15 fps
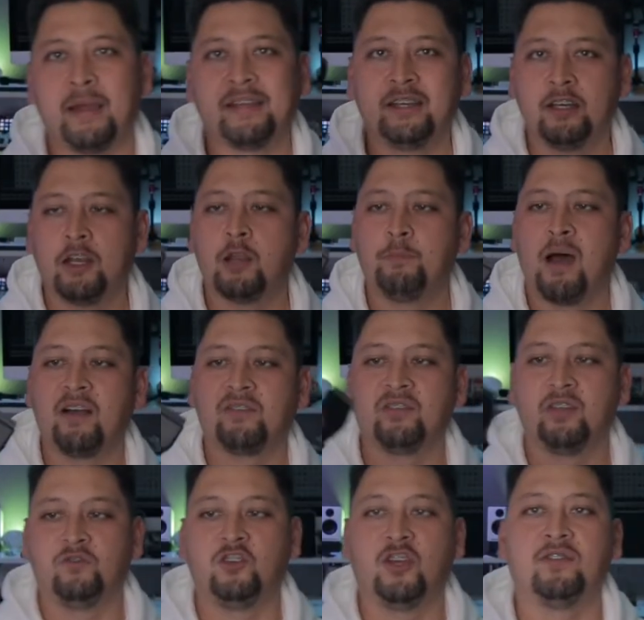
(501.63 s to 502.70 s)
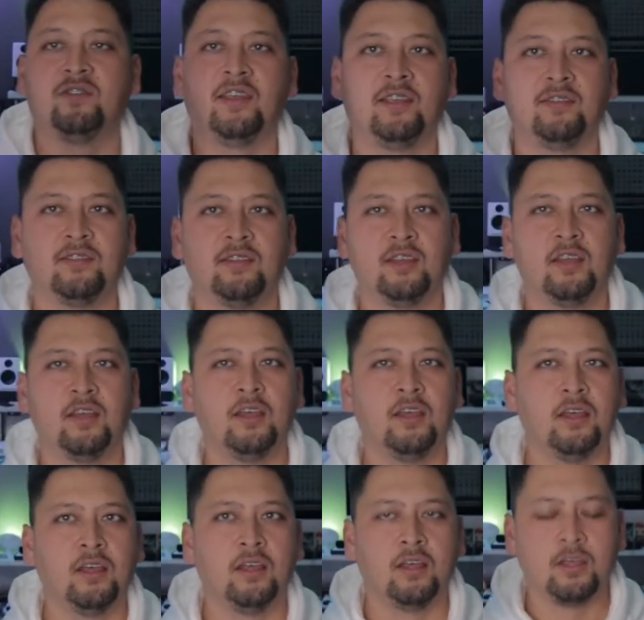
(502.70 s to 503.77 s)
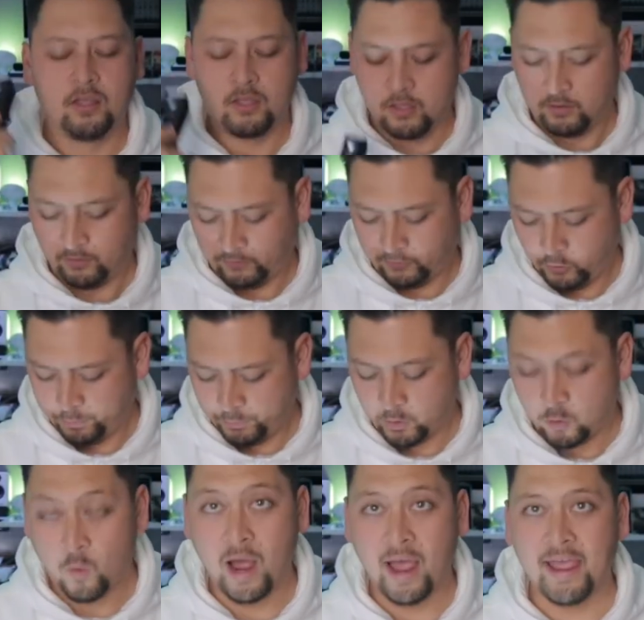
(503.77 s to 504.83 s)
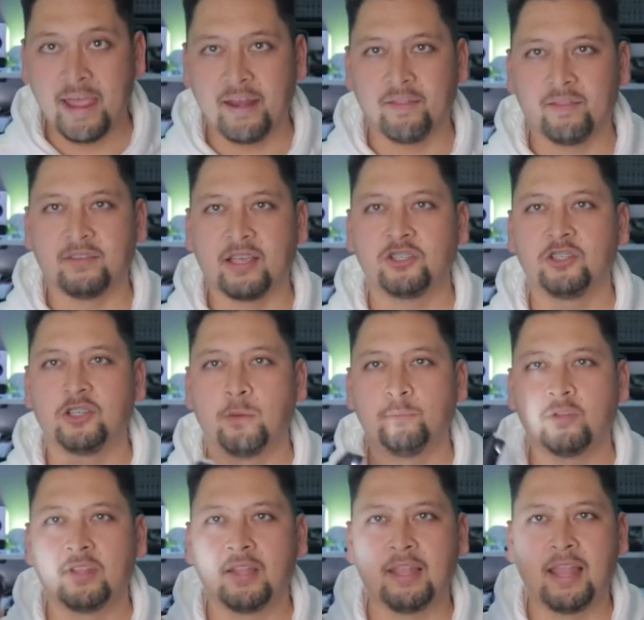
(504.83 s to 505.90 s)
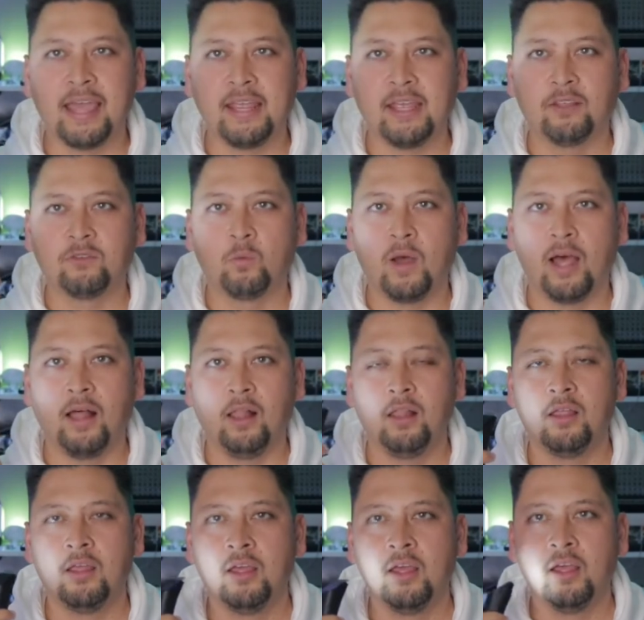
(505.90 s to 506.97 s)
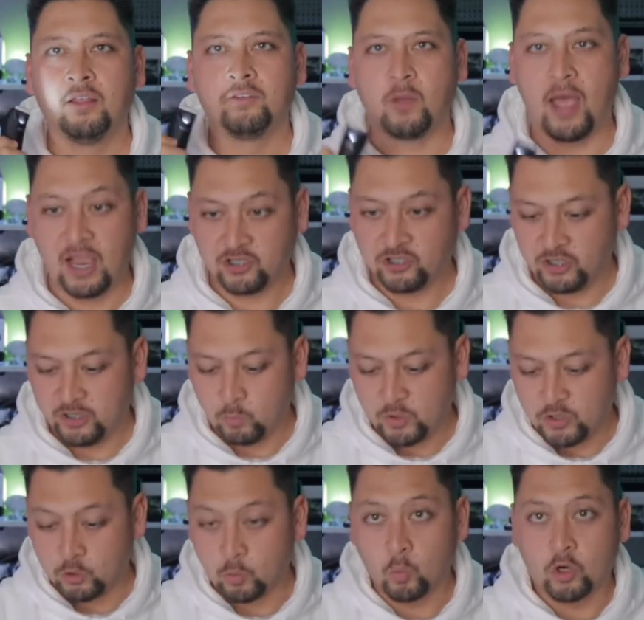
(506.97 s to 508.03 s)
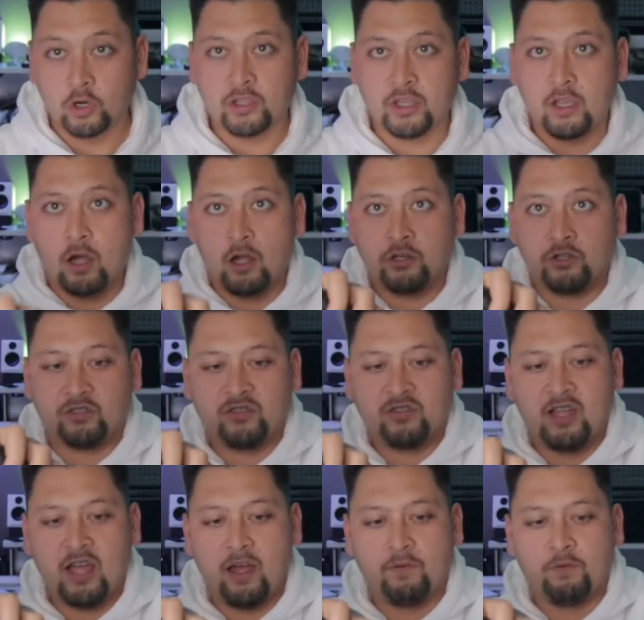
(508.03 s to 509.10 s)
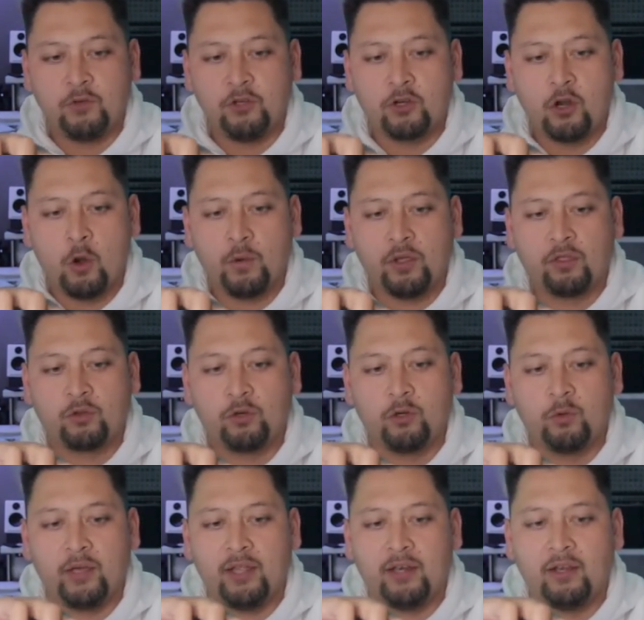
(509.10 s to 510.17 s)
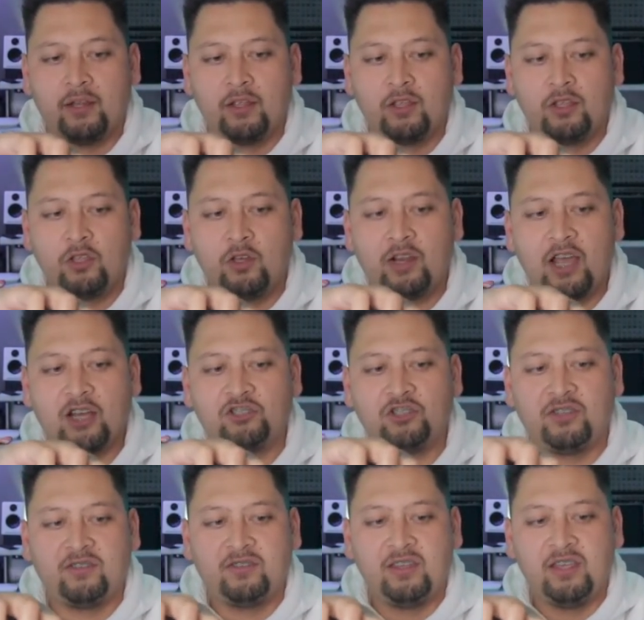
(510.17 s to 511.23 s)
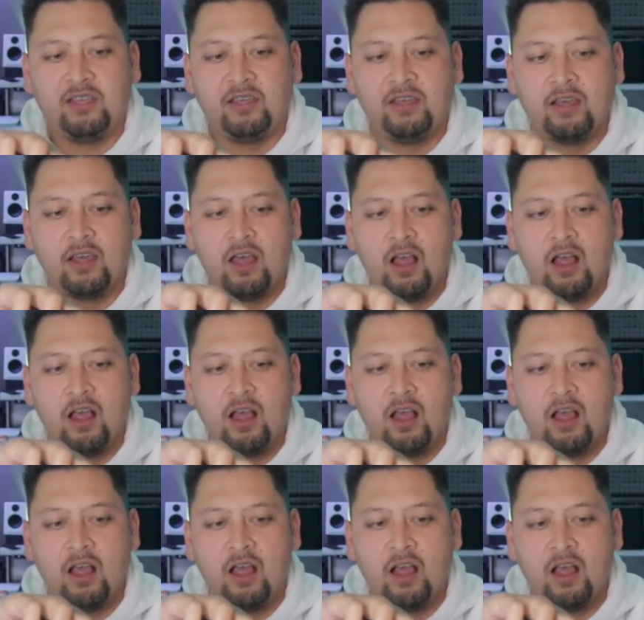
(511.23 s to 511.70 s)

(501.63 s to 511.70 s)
I did an unboxing of just this. Super quiet. This actually comes with a light as well. So actually, when you're working on your stuff, when you're going through it, you can actually see